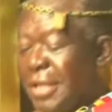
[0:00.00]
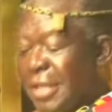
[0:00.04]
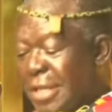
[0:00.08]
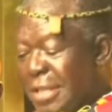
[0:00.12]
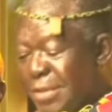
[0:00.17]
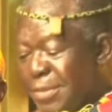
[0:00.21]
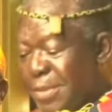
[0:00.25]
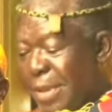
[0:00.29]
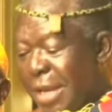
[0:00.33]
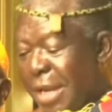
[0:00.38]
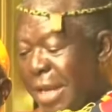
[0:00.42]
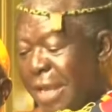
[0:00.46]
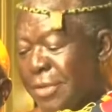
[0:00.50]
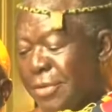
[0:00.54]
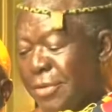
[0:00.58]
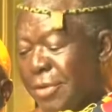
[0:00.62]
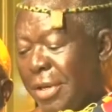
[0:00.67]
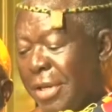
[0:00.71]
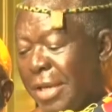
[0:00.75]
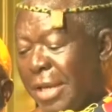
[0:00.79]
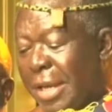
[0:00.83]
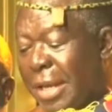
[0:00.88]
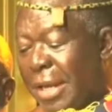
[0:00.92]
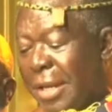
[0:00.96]
the speaker is
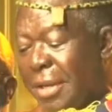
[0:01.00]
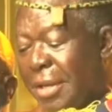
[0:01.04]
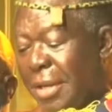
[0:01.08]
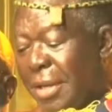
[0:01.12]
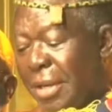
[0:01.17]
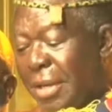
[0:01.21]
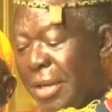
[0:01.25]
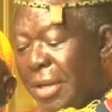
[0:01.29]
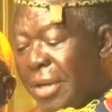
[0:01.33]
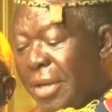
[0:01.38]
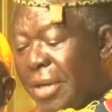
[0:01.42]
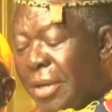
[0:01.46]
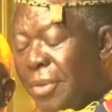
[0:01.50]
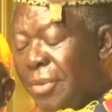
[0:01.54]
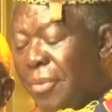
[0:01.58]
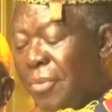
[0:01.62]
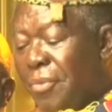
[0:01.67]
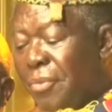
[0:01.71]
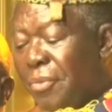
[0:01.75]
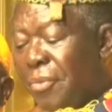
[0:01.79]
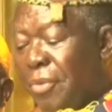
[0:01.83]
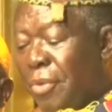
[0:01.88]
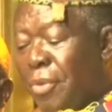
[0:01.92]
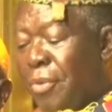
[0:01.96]
not here,
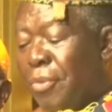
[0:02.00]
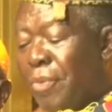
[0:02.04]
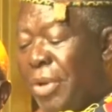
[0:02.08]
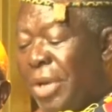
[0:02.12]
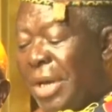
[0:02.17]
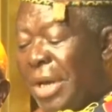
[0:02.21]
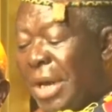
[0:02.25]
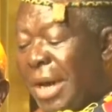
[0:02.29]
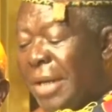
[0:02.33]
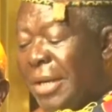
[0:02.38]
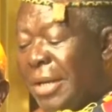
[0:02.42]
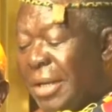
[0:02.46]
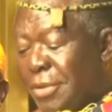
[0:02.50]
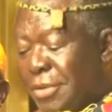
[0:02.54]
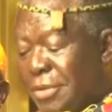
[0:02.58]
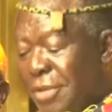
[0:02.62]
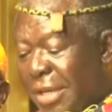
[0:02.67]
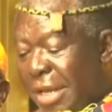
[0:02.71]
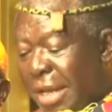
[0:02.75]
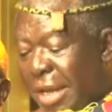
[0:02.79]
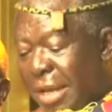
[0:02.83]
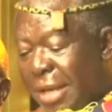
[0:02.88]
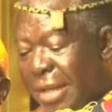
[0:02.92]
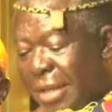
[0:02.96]
who we honor
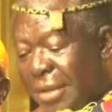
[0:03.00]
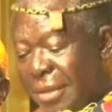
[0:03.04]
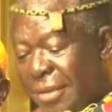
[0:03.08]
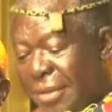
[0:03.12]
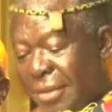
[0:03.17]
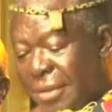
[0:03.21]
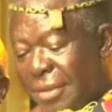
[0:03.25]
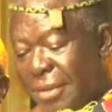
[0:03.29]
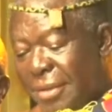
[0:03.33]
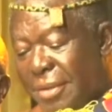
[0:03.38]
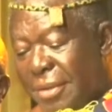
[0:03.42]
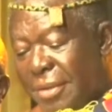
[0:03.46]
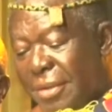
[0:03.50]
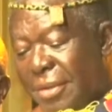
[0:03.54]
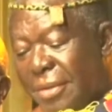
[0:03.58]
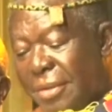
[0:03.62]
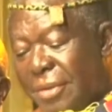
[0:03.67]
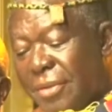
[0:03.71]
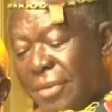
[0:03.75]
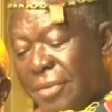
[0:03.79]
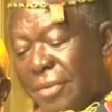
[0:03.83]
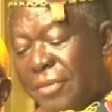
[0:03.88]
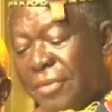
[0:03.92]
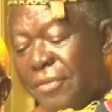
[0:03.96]
today.
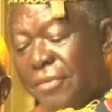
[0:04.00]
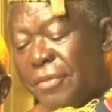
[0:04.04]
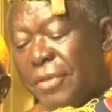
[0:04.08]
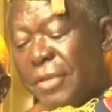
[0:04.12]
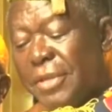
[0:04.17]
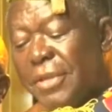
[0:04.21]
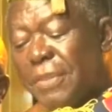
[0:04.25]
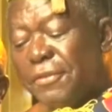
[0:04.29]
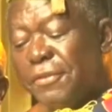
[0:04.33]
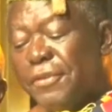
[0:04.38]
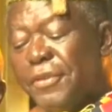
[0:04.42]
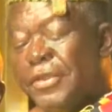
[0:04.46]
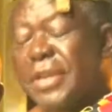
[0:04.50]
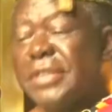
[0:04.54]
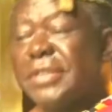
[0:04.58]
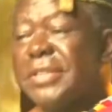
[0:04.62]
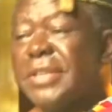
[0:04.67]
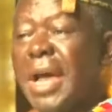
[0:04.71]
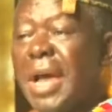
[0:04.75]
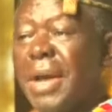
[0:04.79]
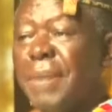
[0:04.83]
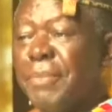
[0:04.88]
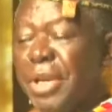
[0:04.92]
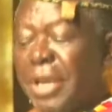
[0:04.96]
For the first
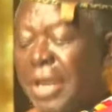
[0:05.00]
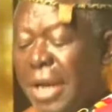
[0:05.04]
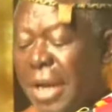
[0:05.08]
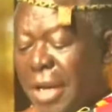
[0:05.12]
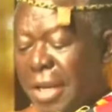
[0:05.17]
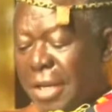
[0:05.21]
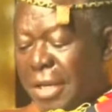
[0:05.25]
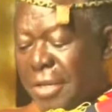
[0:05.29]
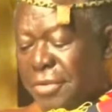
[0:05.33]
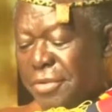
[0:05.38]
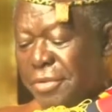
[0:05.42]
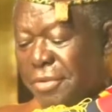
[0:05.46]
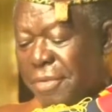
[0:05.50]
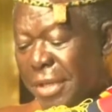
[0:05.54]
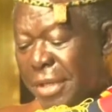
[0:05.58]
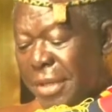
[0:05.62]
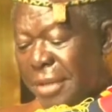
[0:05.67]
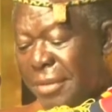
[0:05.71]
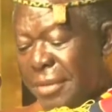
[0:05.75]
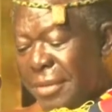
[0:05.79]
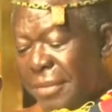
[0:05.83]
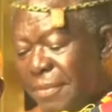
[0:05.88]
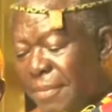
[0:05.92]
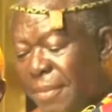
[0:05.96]
time in our history,
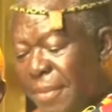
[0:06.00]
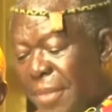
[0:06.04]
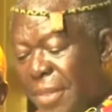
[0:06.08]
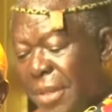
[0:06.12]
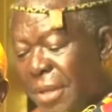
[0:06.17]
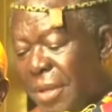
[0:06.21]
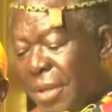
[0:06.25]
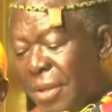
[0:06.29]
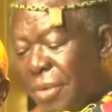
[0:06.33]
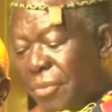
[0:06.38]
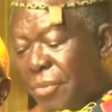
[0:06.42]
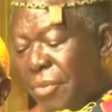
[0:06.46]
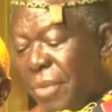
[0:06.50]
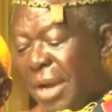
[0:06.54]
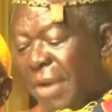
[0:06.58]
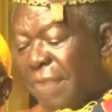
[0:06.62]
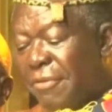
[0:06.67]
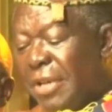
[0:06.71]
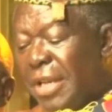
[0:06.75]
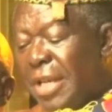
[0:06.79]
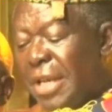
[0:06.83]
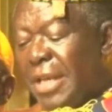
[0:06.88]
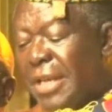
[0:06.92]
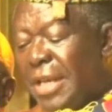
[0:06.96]
we have
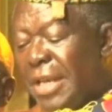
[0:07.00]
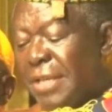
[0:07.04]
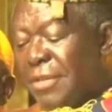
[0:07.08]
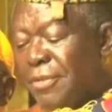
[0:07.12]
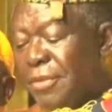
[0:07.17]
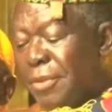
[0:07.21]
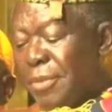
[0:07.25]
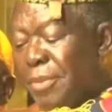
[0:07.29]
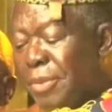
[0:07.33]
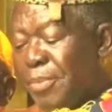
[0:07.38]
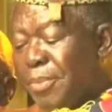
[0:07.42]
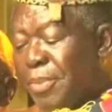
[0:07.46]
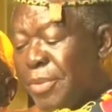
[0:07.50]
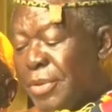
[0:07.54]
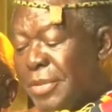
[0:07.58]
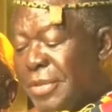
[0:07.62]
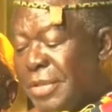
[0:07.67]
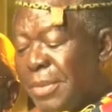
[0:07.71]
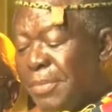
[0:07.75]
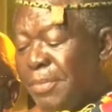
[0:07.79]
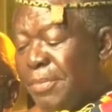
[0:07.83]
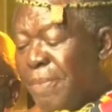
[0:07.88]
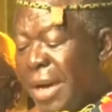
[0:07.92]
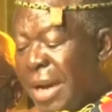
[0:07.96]
leaders from
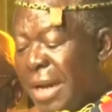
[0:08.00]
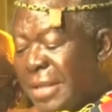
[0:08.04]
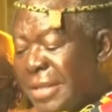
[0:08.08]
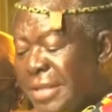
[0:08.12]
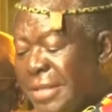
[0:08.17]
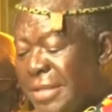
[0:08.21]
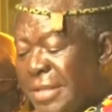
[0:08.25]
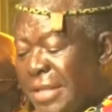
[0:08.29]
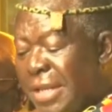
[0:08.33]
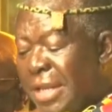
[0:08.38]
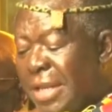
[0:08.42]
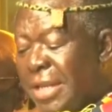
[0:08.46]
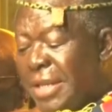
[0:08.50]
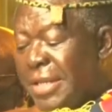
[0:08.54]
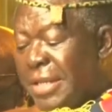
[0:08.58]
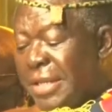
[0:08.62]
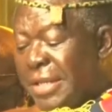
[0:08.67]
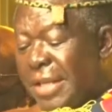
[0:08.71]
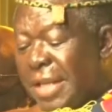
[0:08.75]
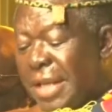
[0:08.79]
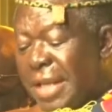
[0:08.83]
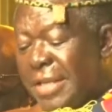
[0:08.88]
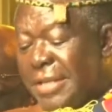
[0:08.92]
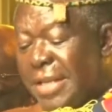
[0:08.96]
opposing parties
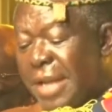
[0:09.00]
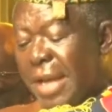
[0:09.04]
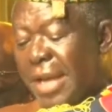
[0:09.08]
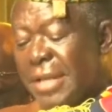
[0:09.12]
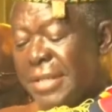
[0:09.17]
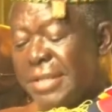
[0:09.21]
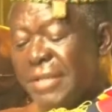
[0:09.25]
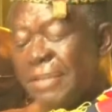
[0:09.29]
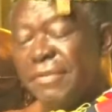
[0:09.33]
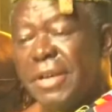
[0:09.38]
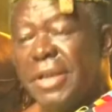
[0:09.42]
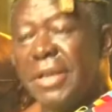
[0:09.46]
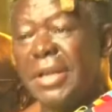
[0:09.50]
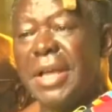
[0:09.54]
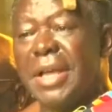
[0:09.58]
leading the executive and